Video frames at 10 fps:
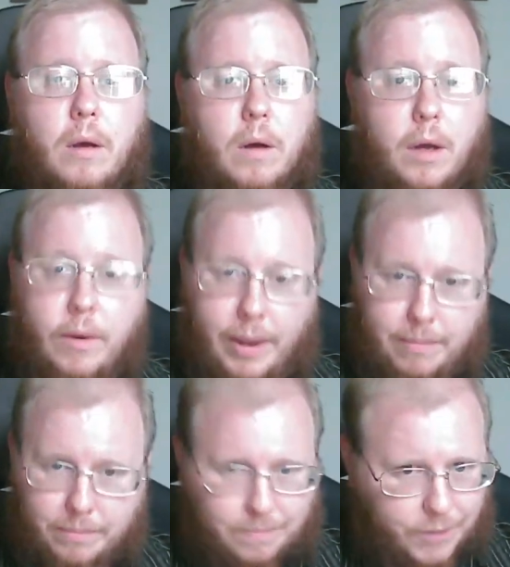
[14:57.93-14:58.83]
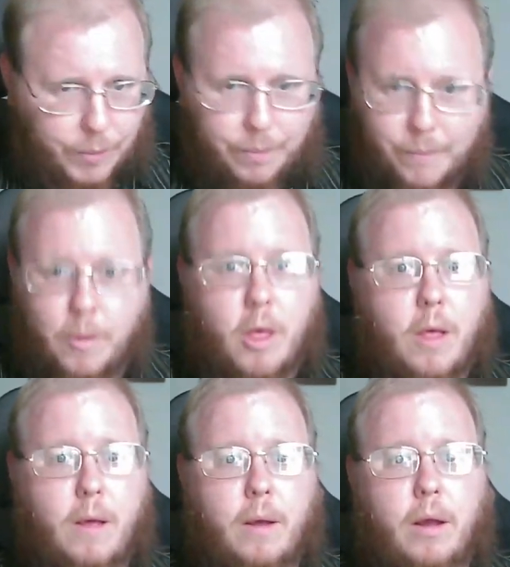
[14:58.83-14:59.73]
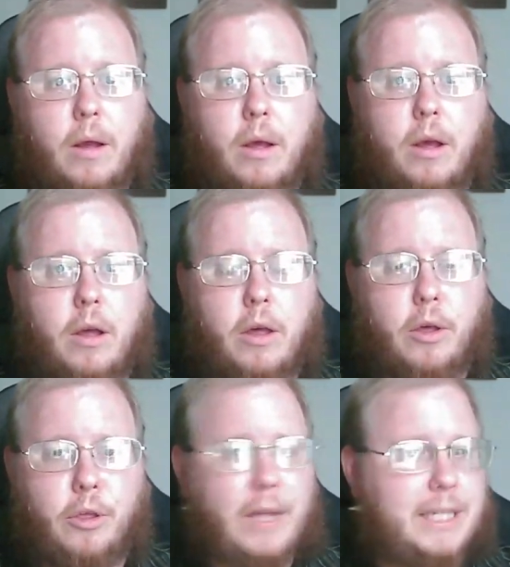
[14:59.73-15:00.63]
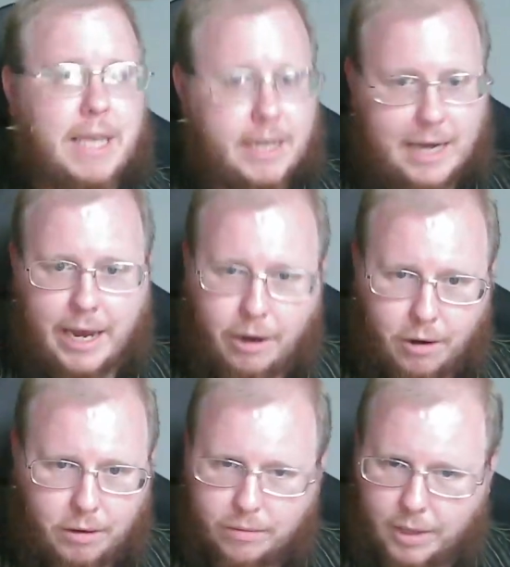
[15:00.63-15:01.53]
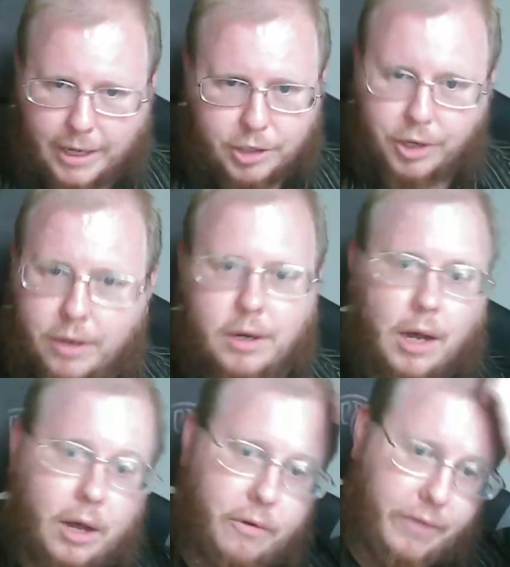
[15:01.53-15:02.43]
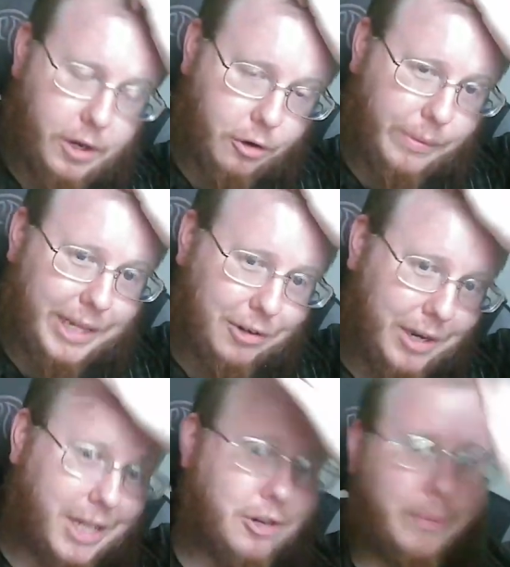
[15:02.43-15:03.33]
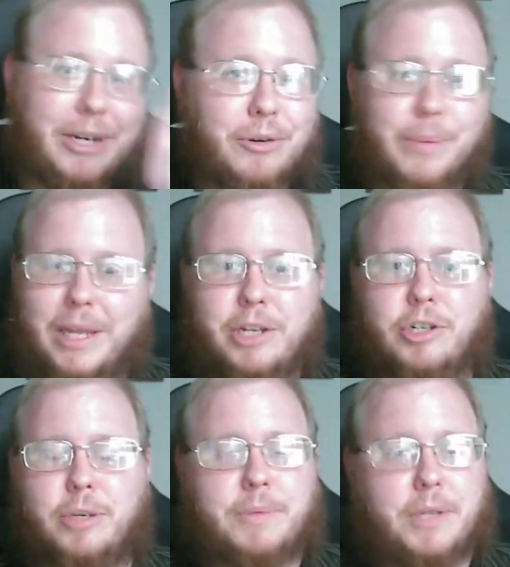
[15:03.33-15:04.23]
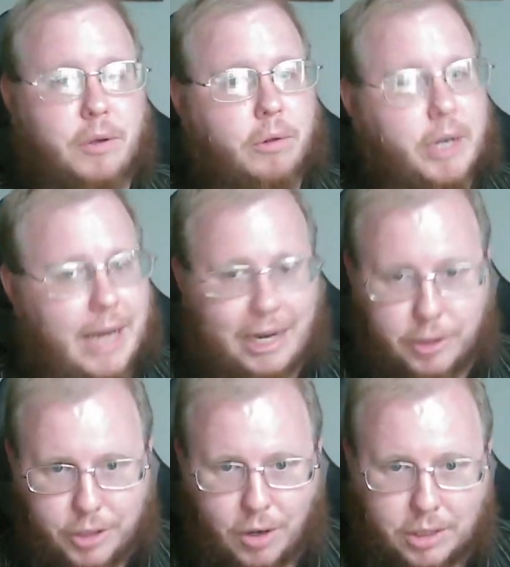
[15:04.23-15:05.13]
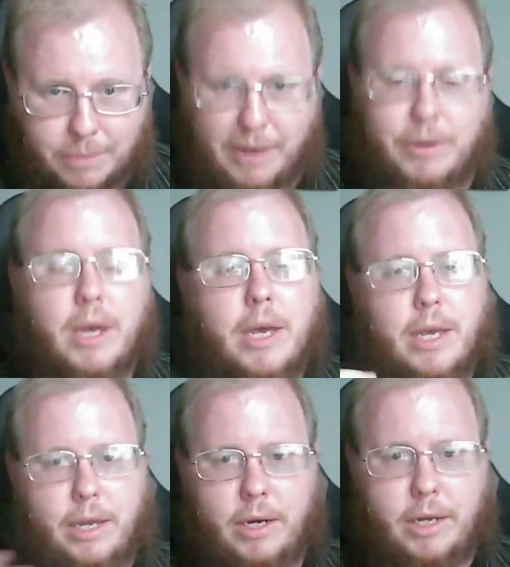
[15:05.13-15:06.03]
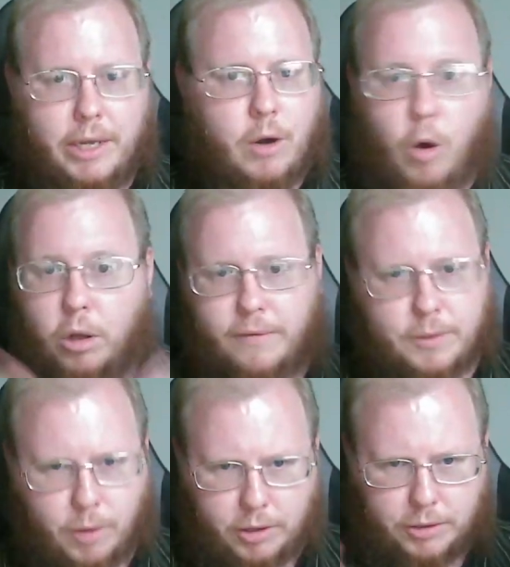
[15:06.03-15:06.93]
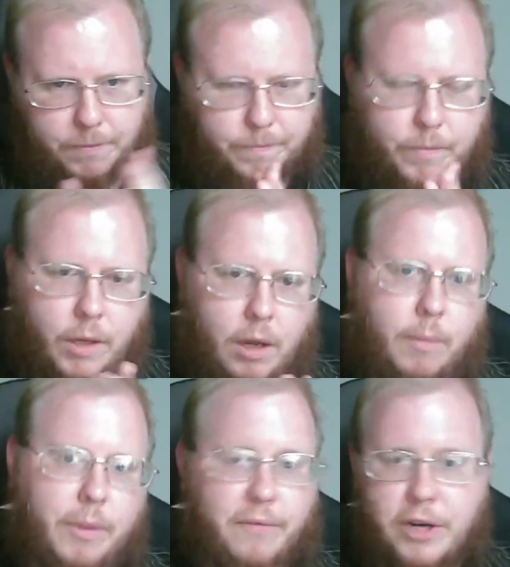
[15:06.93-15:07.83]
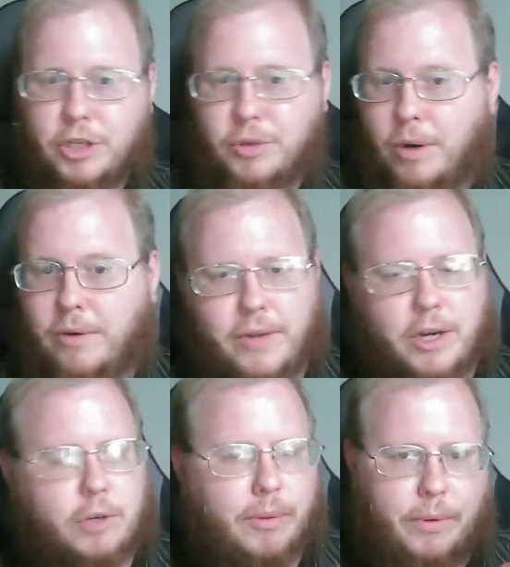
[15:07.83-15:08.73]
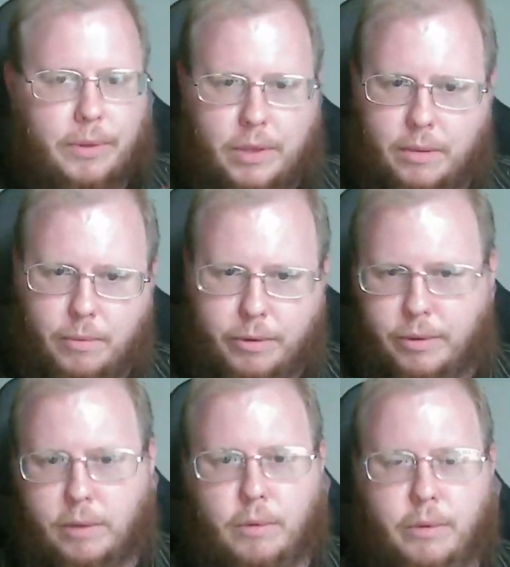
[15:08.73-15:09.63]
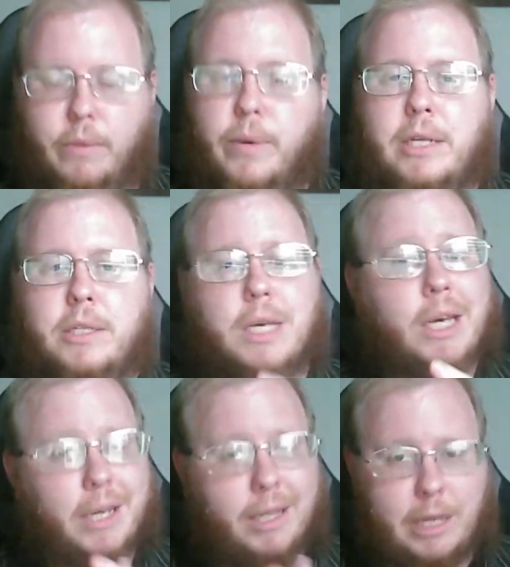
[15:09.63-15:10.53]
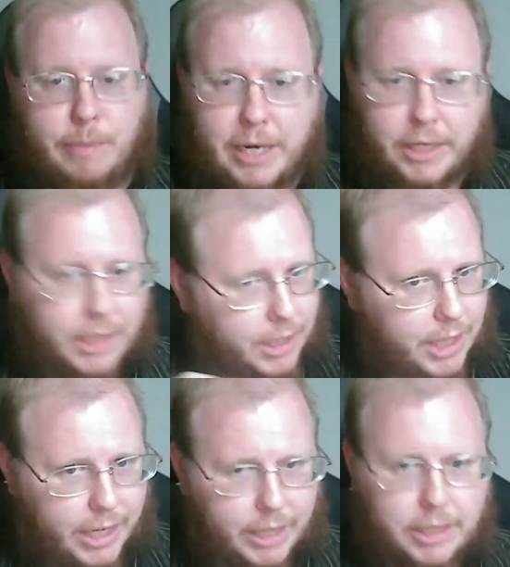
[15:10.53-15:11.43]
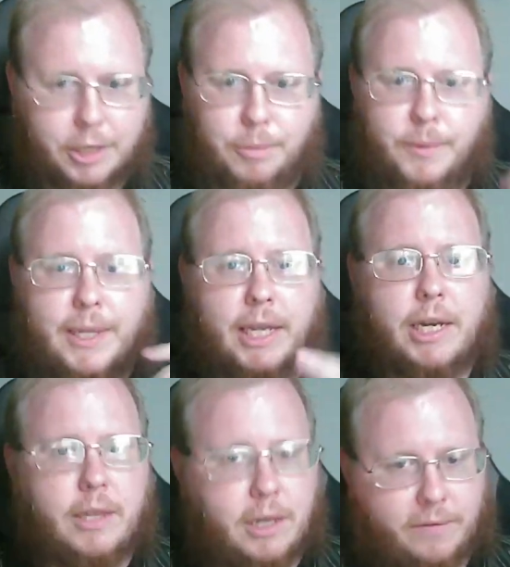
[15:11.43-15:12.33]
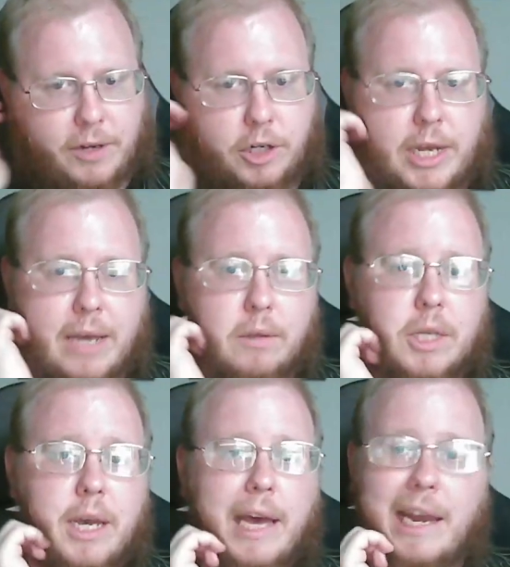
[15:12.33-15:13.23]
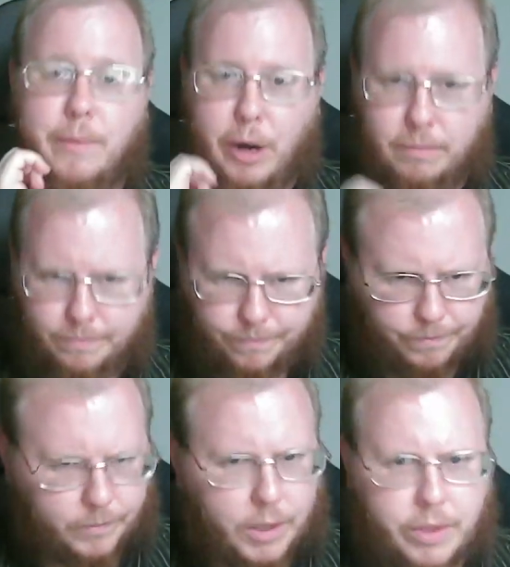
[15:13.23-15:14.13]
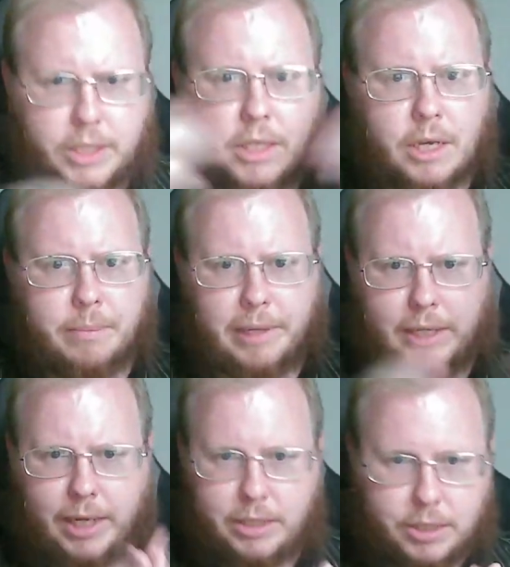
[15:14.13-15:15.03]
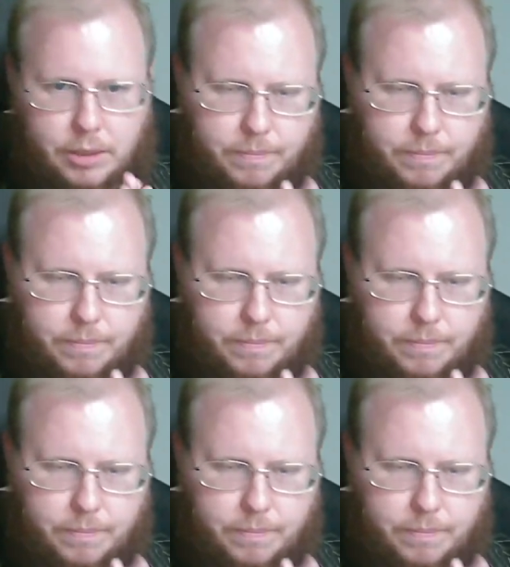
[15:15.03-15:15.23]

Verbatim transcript: Okay, so that's the entire collection of interracial relationships that Tolkien actually talks about in in all of his works, uh, whether finished or unfinished, whether in whether in the Lord of the Rings, in the Appendices, in the Silmarillion, in the Unfinished Tales, anywhere. This is the complete list.